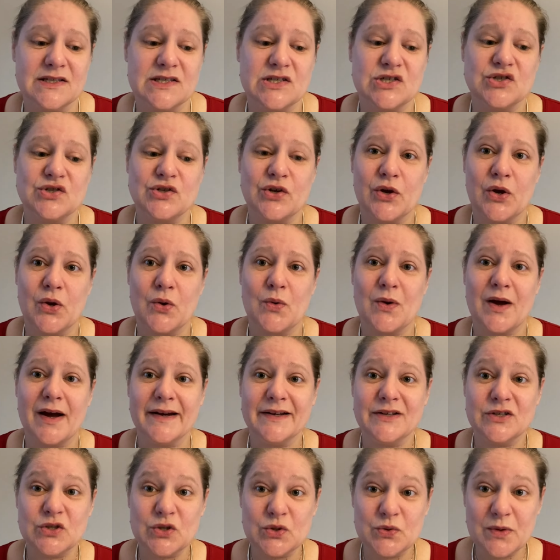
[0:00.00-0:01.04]
So I
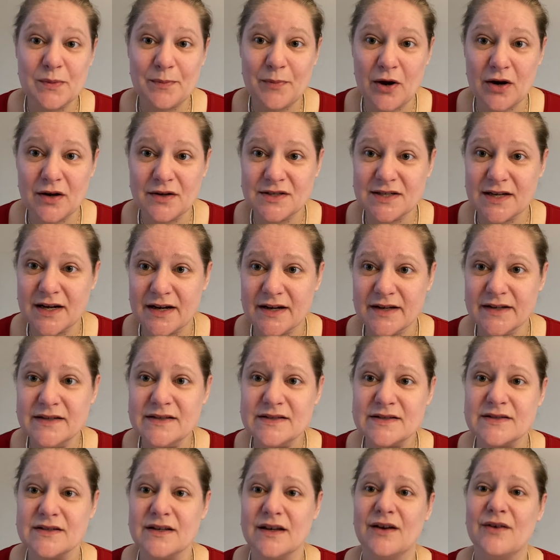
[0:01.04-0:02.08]
do
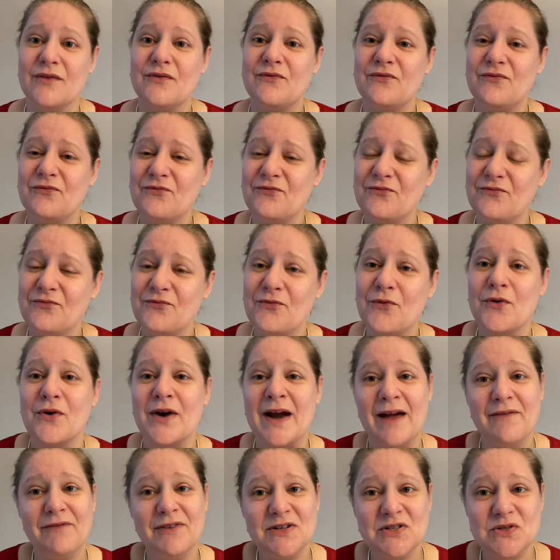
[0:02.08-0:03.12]
apologize for
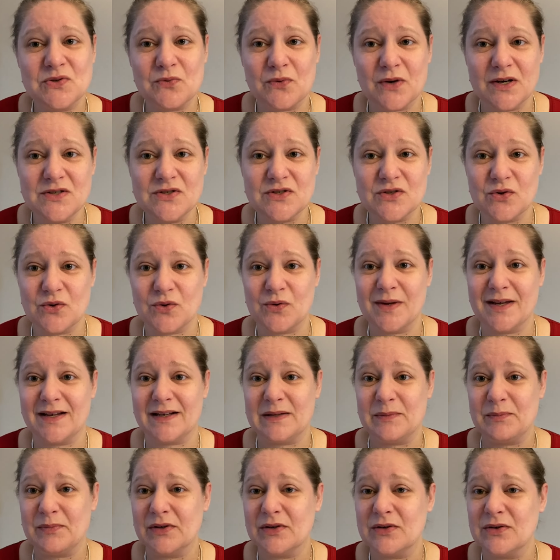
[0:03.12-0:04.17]
having to run so
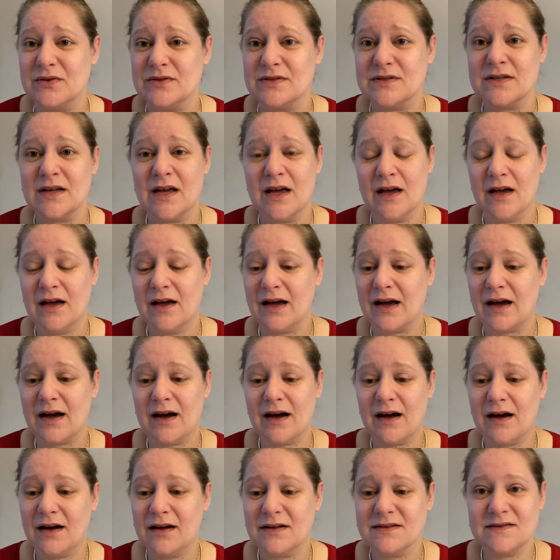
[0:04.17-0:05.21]
quickly because
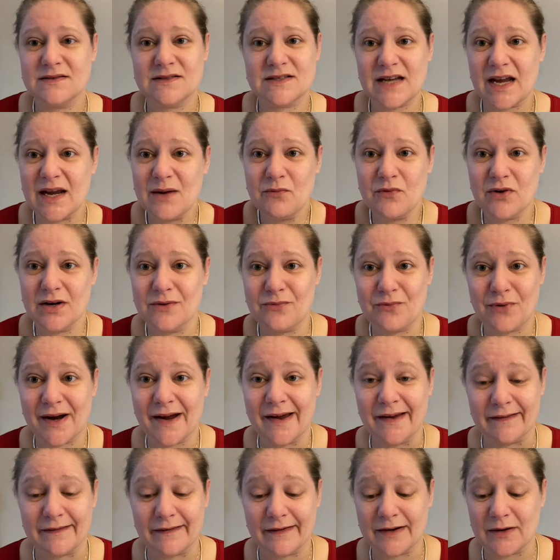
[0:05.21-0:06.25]
time really
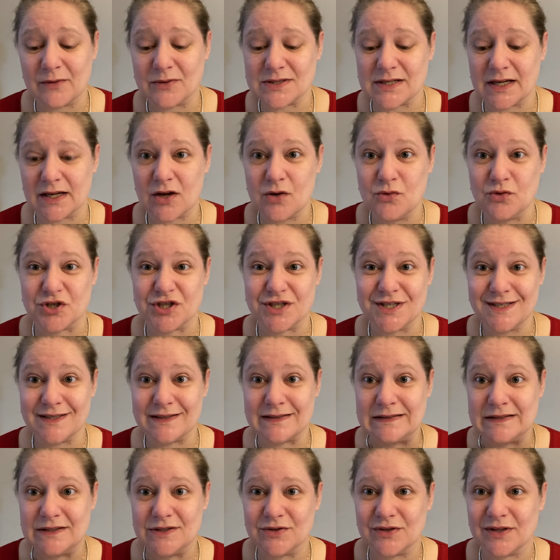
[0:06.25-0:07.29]
ran. And I was like, oh shit, I
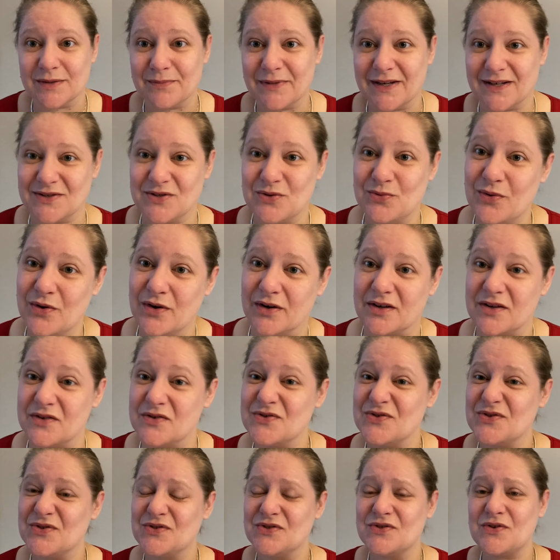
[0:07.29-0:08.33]
need to get back to work.
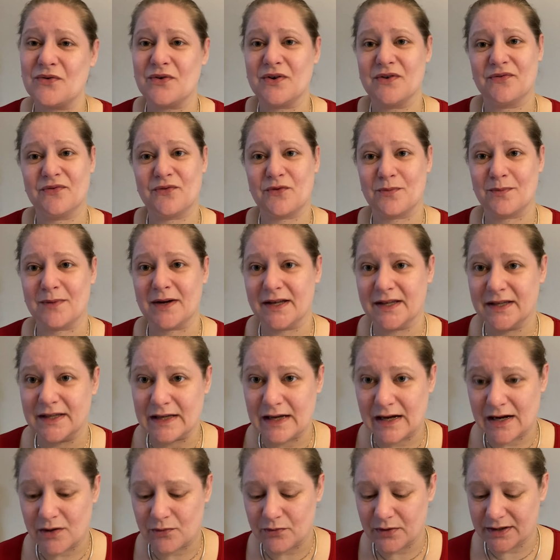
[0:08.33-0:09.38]
Sorry for my
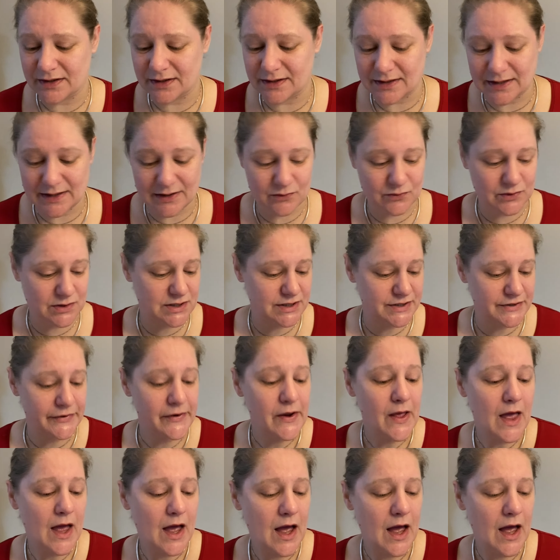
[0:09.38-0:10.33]
R-rated language here.